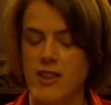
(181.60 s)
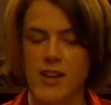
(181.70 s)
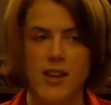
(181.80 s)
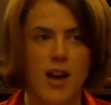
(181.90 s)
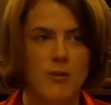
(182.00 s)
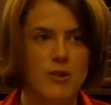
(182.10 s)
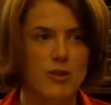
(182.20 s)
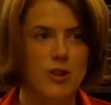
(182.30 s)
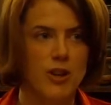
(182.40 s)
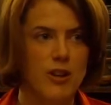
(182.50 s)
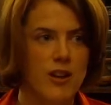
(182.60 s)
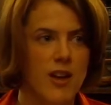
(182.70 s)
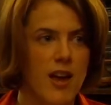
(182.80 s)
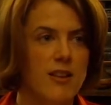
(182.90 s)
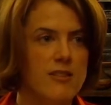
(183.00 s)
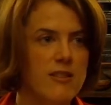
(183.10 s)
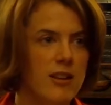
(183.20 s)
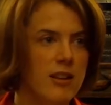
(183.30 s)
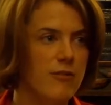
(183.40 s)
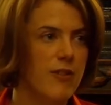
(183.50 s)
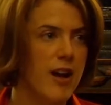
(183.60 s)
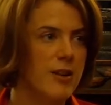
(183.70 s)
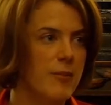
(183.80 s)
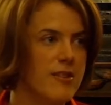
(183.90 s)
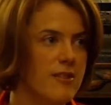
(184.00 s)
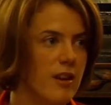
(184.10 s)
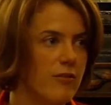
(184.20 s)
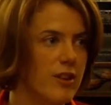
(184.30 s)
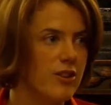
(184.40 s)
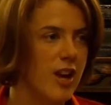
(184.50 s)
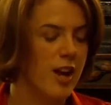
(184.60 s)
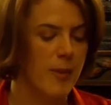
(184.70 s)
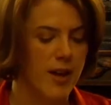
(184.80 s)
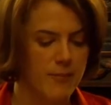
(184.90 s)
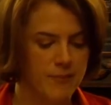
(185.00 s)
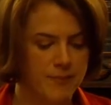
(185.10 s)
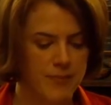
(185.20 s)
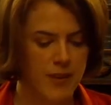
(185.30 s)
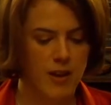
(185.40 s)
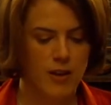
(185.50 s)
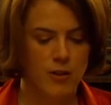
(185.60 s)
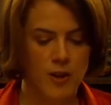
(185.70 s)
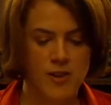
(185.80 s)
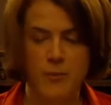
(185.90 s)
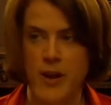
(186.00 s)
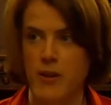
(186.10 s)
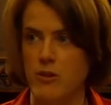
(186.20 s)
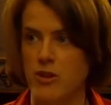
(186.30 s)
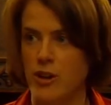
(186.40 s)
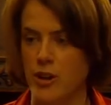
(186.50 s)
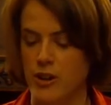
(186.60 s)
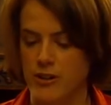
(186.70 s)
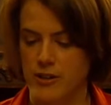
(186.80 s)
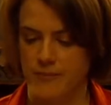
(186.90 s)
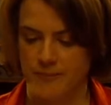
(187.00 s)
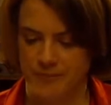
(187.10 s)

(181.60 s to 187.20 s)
thinking I was good and suddenly finding myself in checkmate." Greenspan was hooked.